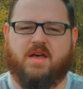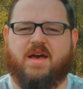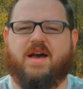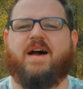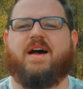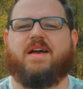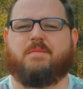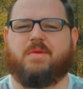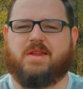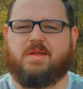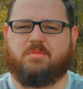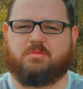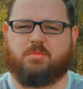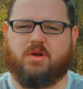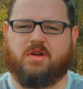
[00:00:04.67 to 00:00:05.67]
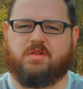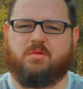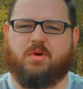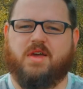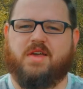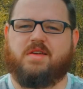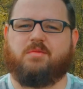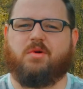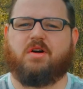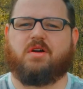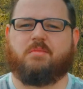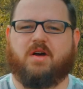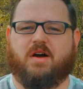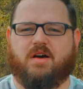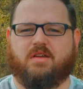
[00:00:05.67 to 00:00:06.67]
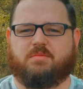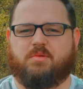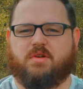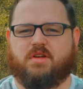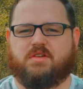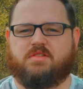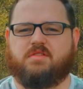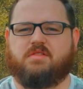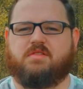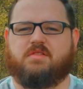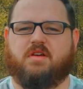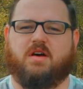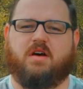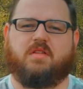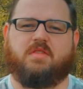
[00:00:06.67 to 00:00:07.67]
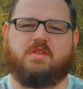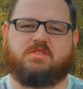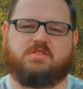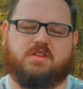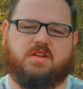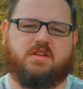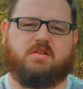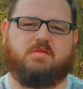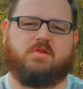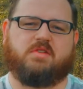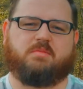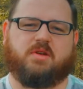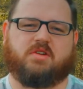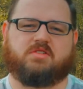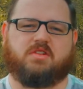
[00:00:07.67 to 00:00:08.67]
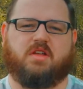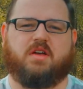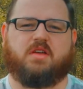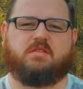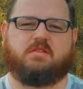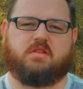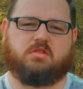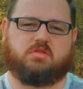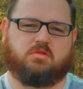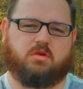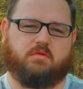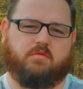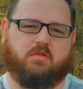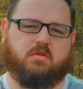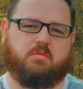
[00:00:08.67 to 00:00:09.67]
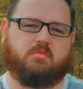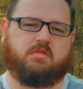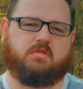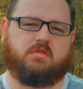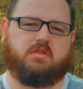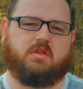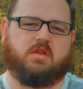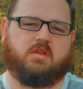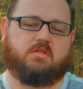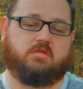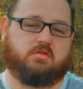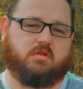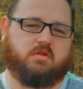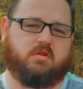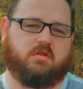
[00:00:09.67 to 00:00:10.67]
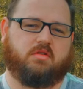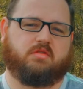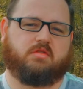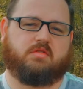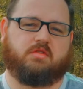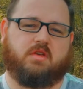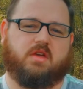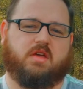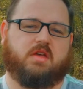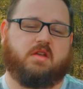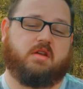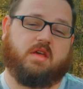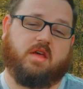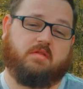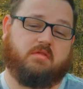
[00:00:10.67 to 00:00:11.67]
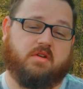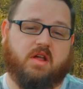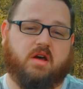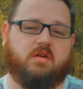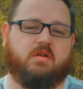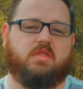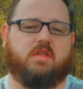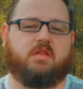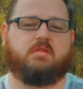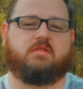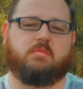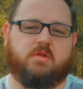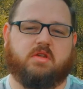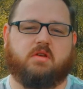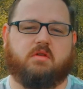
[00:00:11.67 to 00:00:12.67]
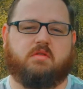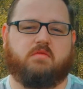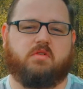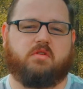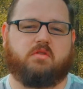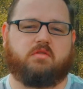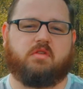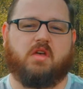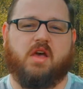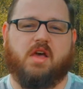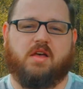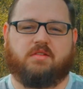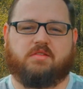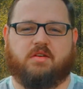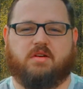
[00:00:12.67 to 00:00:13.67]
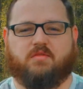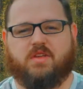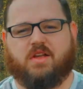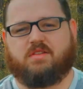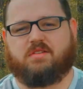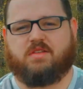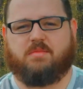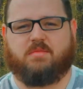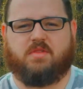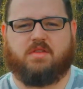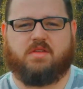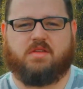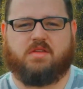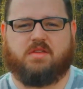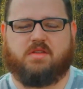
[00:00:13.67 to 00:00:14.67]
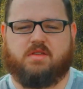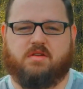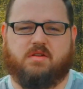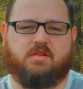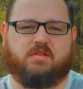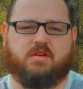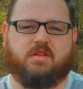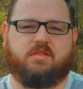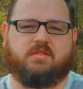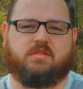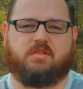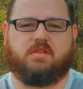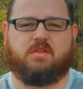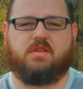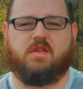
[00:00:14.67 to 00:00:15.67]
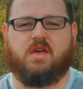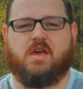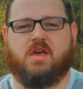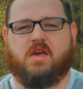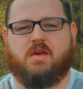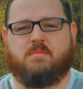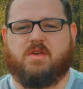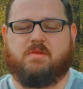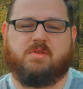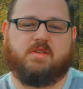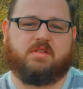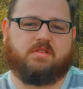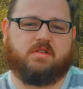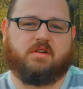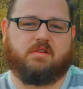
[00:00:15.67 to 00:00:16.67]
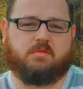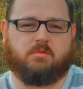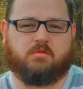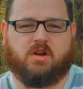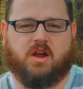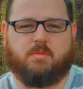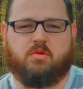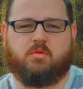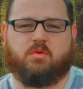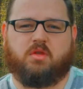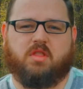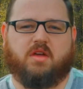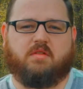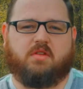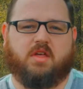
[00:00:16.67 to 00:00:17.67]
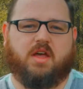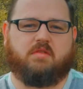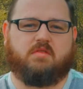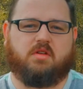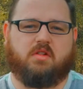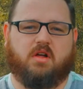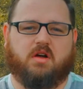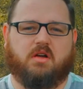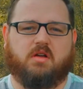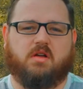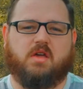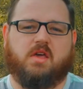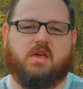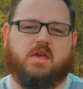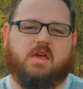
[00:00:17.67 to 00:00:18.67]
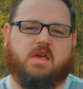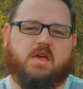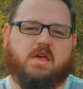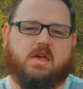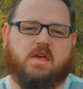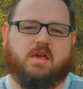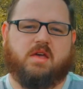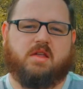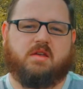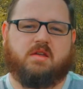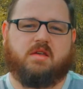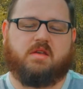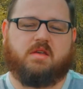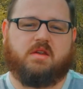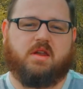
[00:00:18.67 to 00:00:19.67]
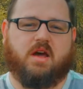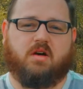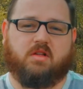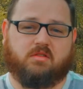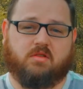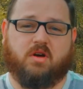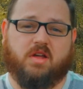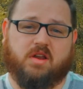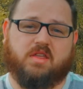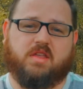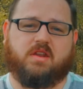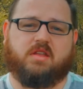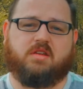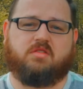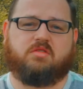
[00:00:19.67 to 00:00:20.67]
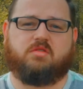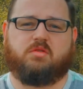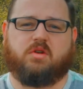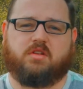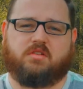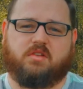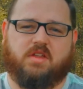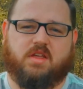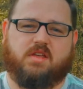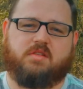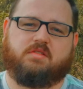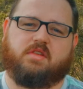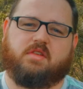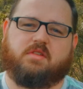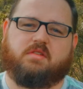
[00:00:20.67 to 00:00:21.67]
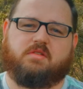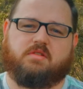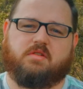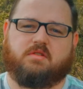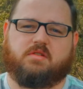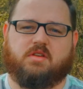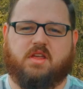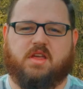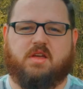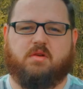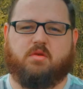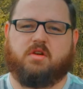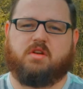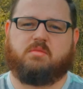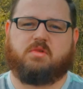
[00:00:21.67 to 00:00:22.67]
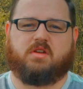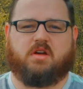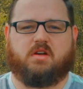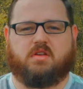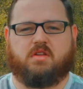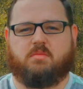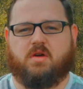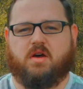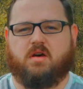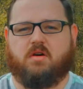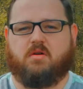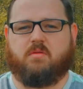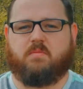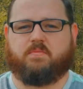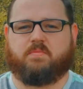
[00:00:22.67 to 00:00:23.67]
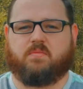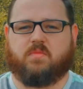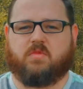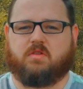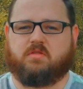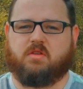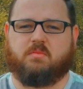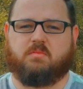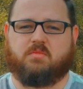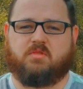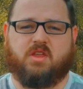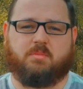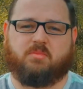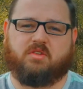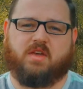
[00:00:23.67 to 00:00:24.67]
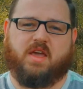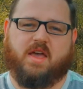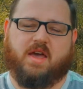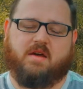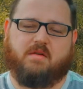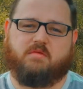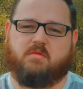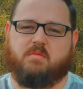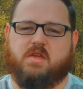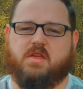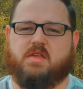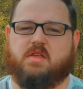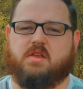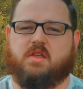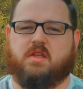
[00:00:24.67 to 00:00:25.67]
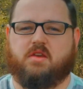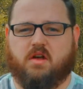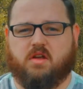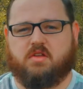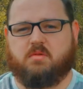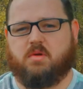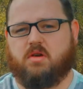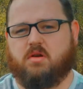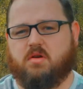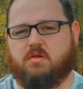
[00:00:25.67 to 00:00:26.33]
Hi, my name is Brandon White and welcome to Haas Productions. On this channel we specialize in short films, tutorials, and every now and then some gear reviews. So if that's something you're interested in, maybe consider subscribing. We'd love to have you along. And now let's go ahead and get into what today's is. So today we're going to be talking about some tips I have for making a documentary